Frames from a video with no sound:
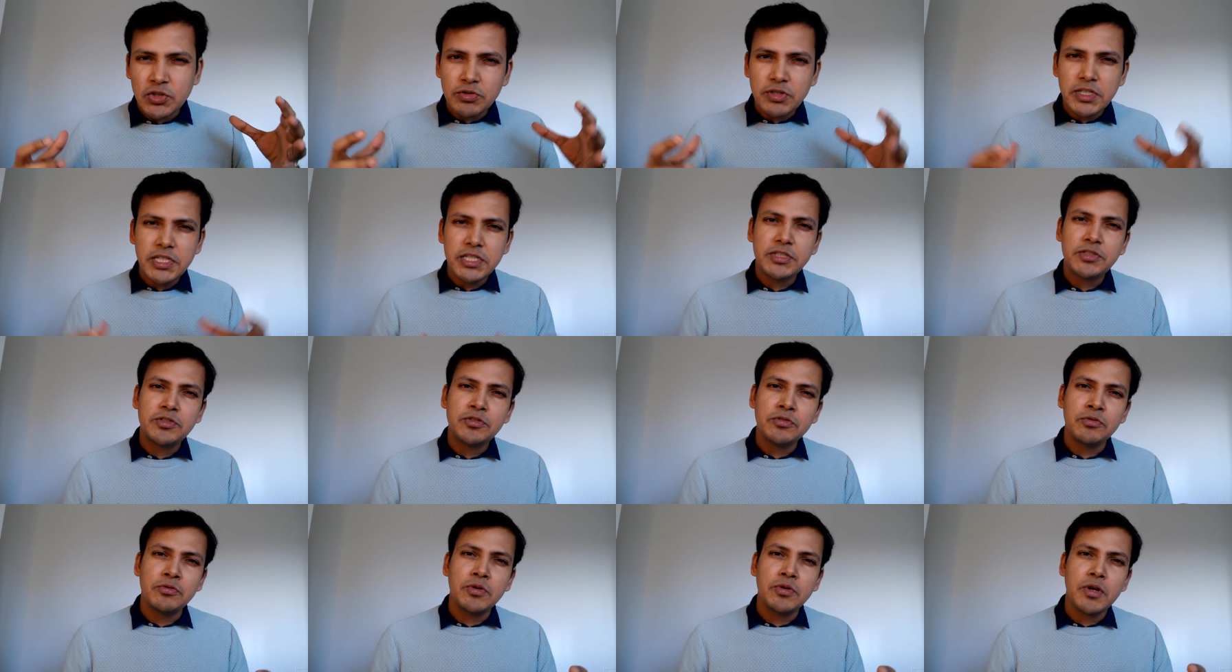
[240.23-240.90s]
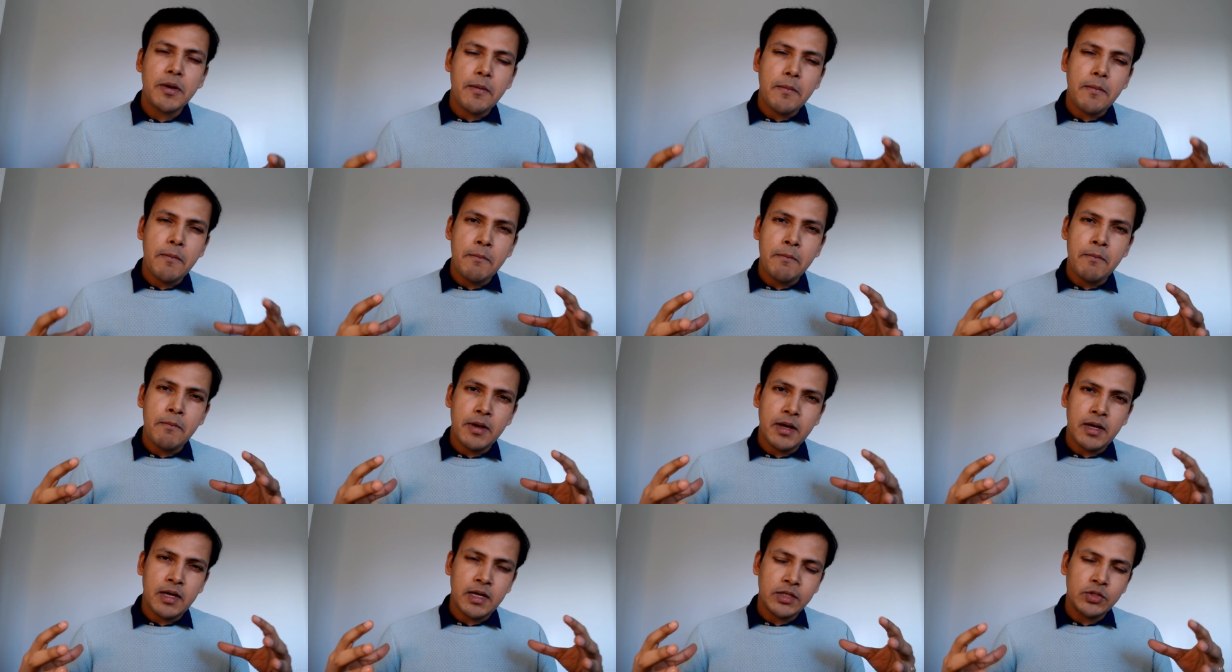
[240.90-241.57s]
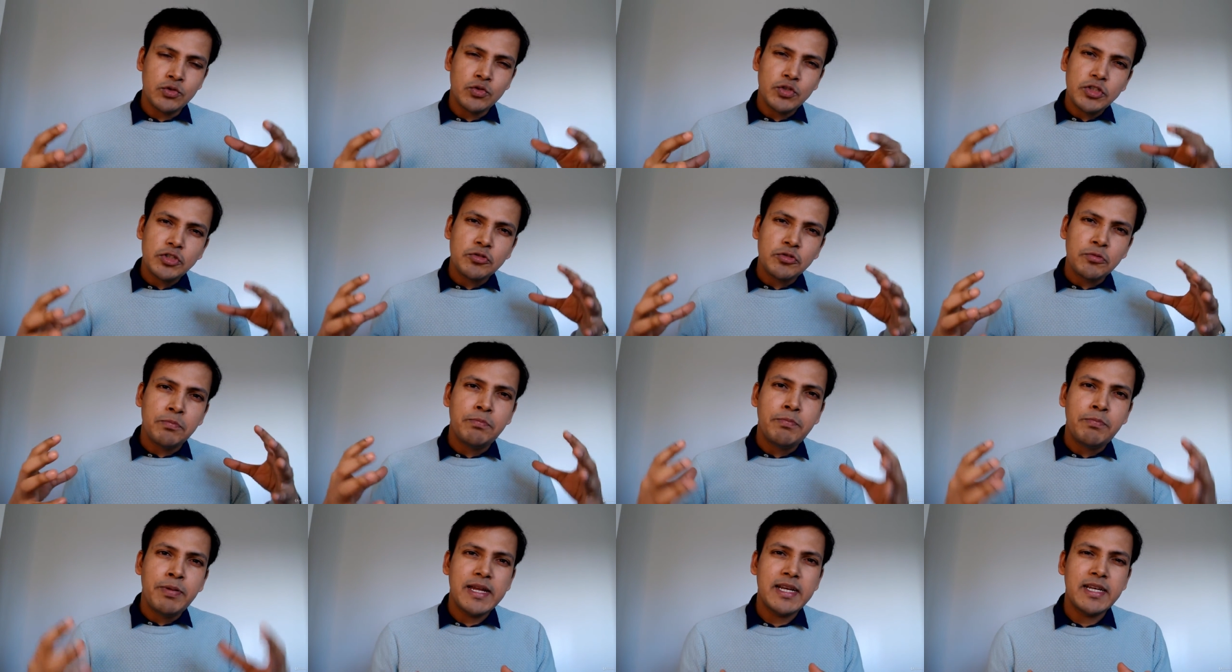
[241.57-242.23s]
need to uh, you need to
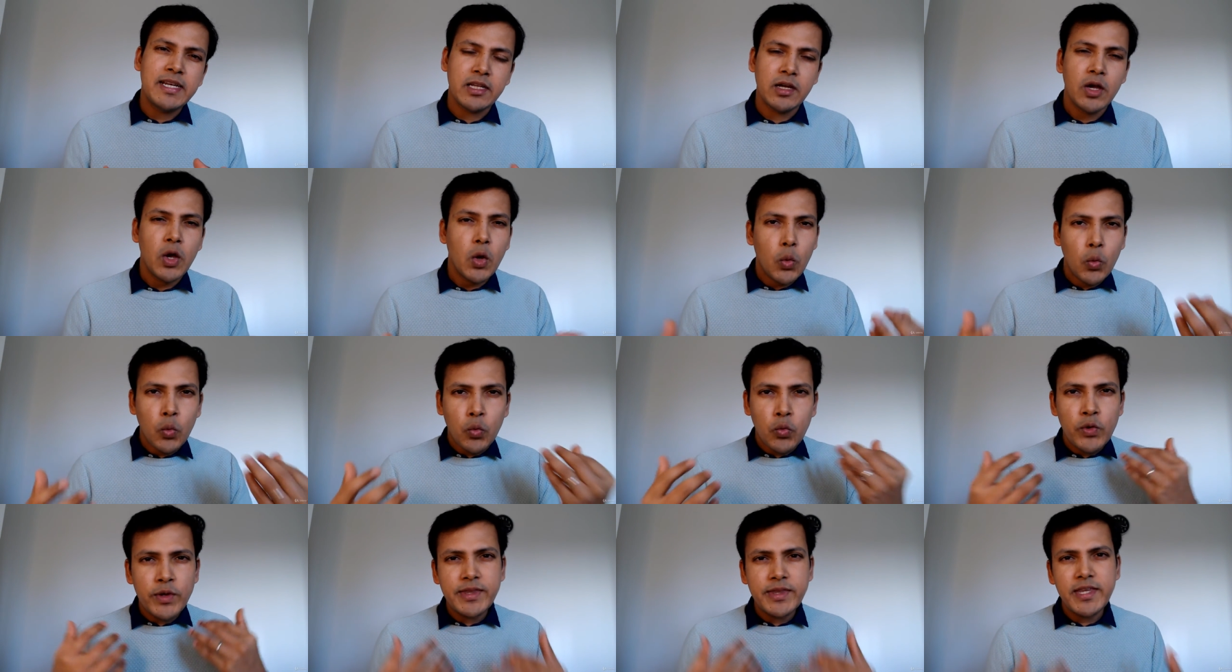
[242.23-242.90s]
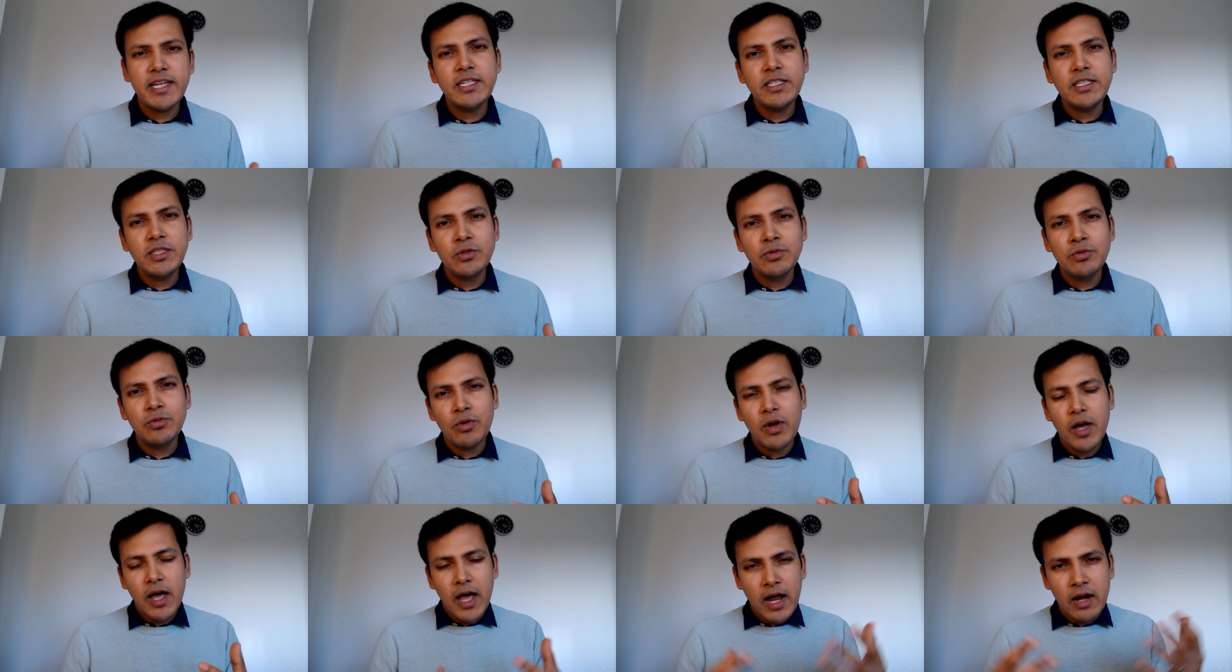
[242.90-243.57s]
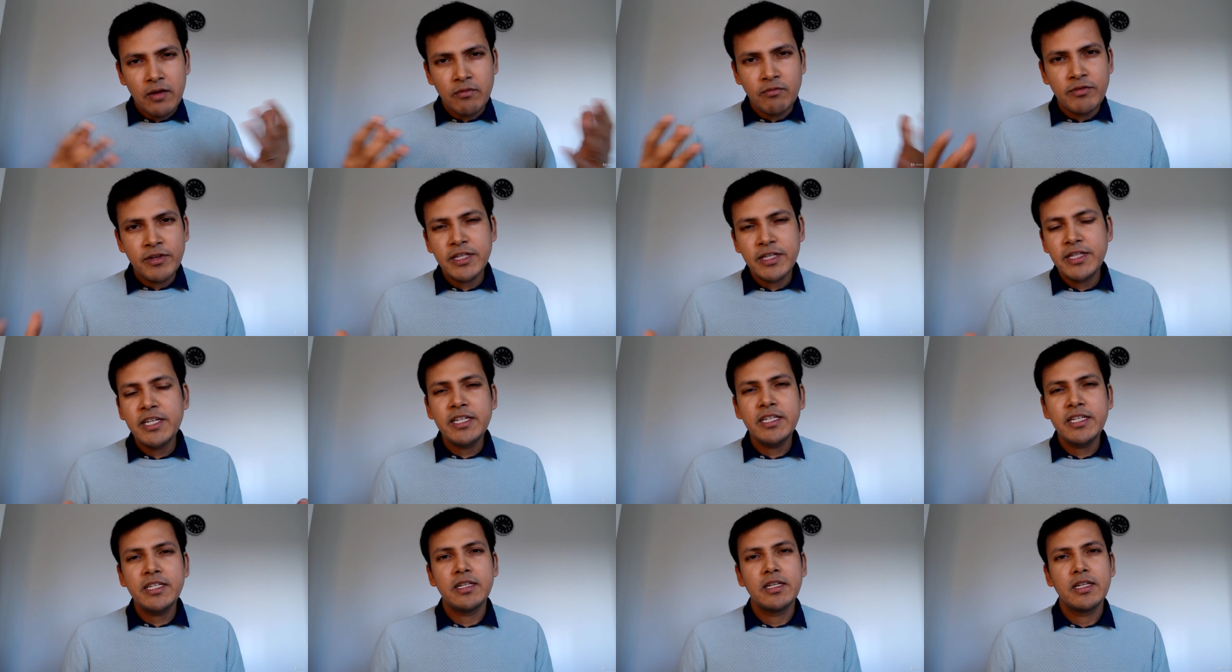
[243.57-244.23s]
build within you and
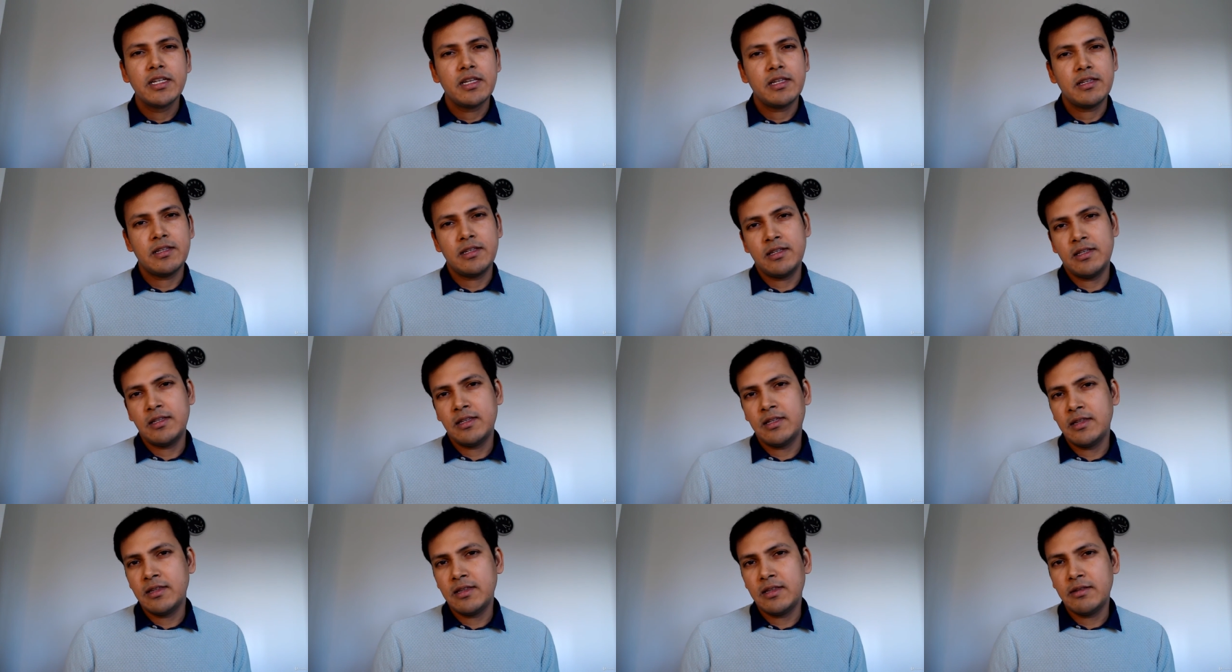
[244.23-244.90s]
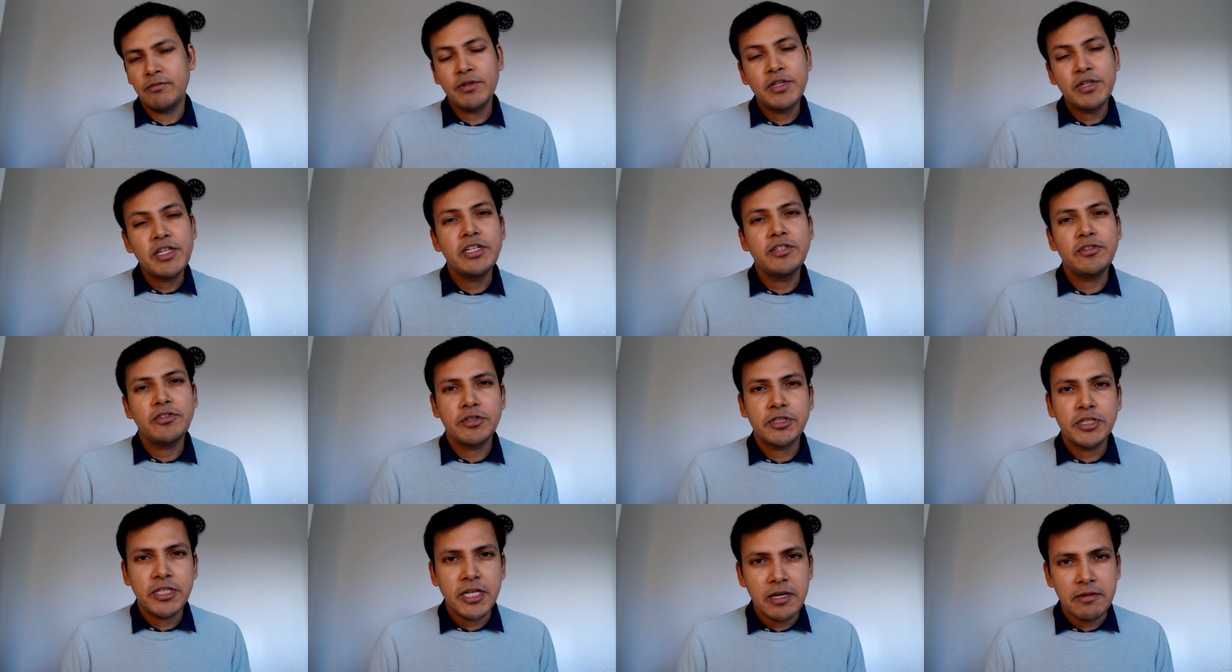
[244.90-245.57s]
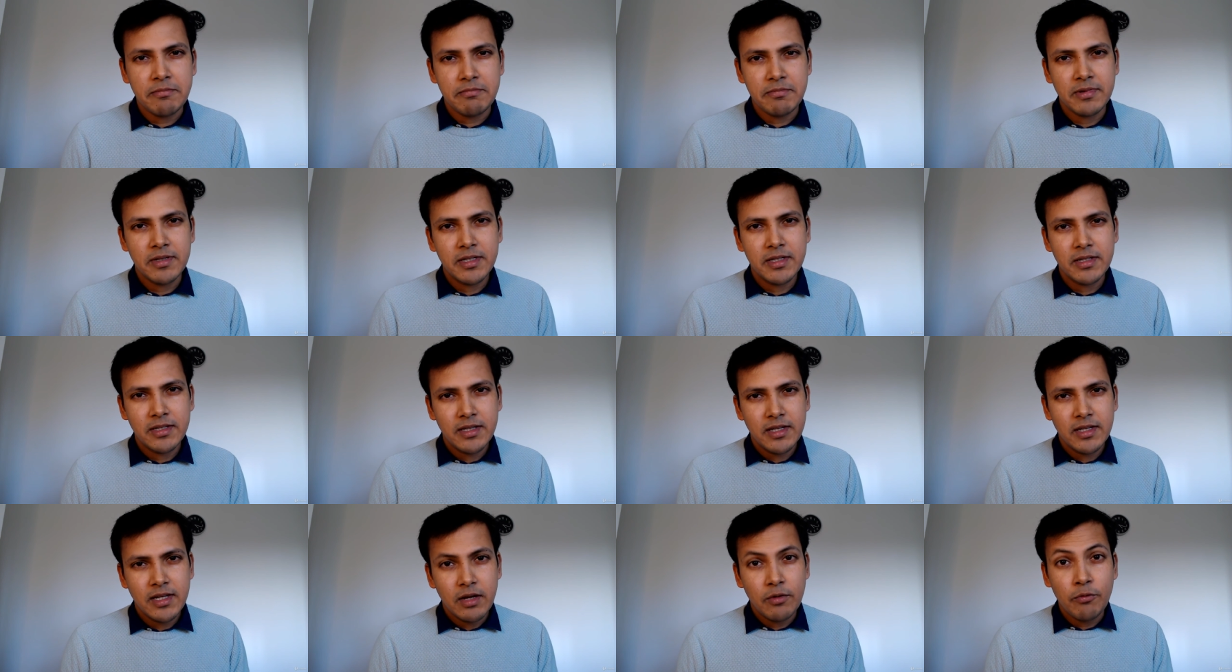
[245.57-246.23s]
within uh, within your team,
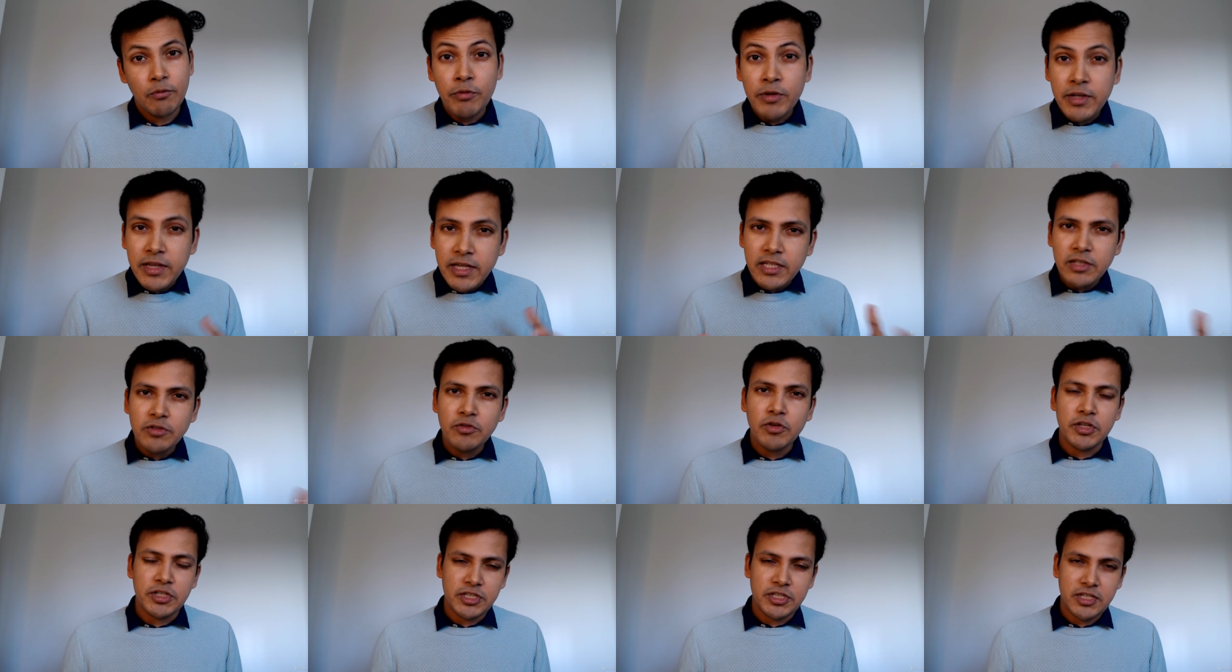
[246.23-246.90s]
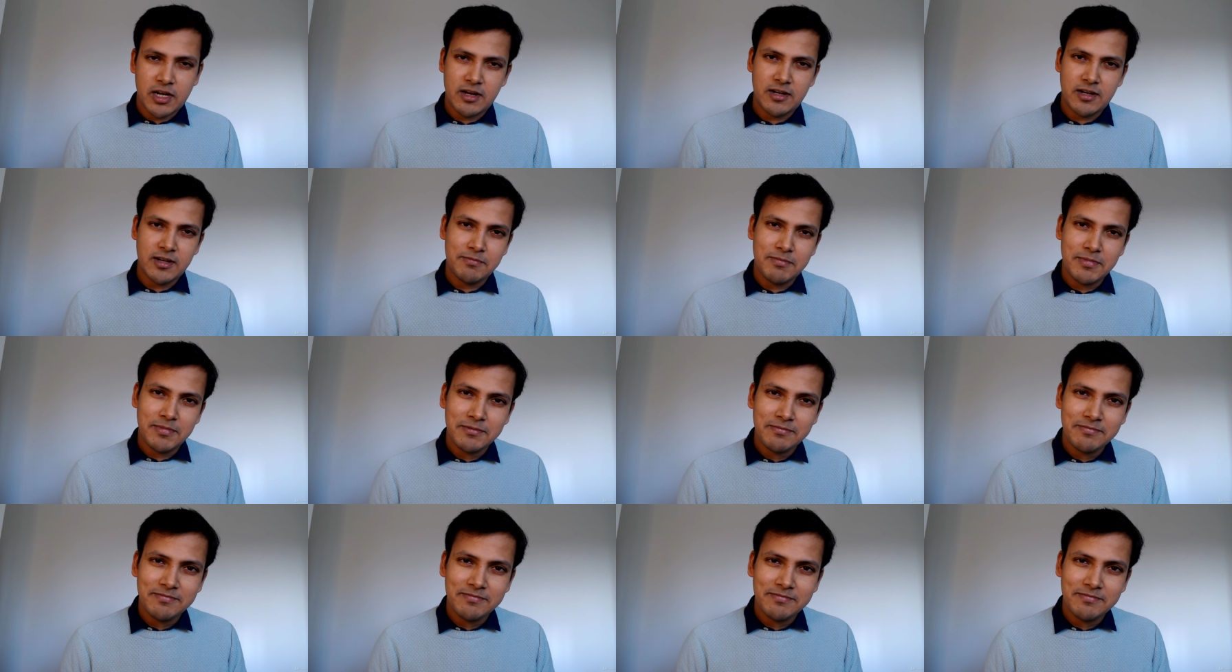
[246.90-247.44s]
within your startup.